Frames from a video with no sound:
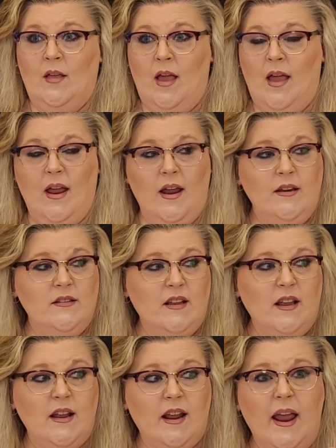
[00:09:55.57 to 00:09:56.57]
And
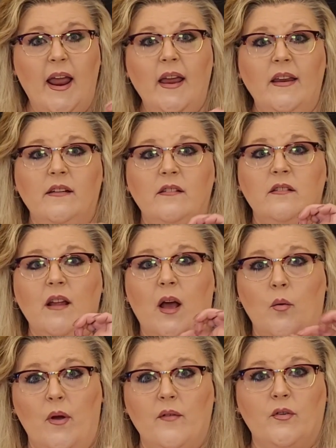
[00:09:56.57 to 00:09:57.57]
it can,
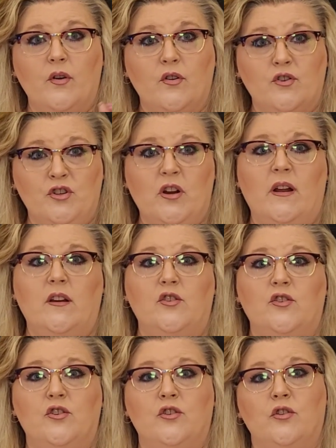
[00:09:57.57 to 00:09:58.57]
however,
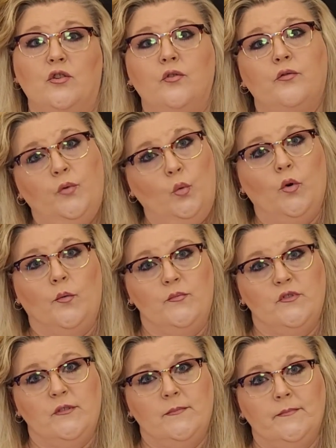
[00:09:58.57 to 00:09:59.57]
change
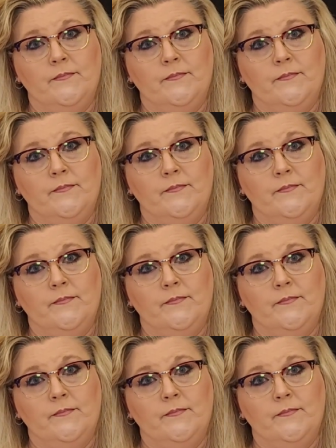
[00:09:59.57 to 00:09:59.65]
forms.